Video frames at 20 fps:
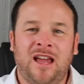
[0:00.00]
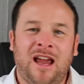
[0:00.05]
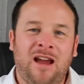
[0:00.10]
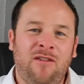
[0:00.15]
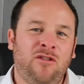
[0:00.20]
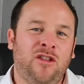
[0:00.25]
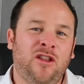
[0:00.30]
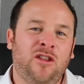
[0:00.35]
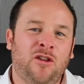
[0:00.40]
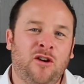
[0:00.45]

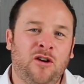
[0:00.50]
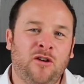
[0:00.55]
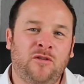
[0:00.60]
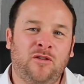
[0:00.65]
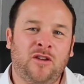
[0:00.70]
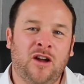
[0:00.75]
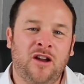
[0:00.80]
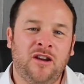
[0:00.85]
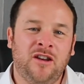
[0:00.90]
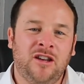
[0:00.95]
everything that I've
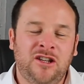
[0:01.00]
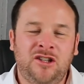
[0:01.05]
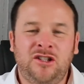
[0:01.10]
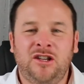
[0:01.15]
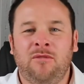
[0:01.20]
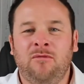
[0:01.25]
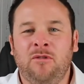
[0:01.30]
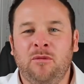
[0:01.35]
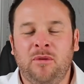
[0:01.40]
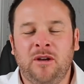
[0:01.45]
done has
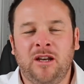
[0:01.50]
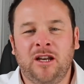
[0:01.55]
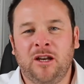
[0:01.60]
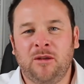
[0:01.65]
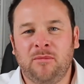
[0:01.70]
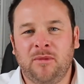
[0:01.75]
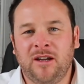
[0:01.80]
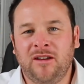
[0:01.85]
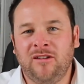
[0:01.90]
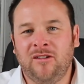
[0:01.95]
generally been in a
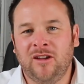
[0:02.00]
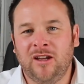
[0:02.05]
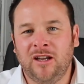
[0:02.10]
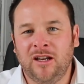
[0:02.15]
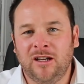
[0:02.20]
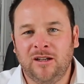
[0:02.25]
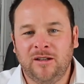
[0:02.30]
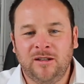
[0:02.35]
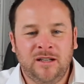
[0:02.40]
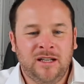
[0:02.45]
main
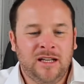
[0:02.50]
dealer.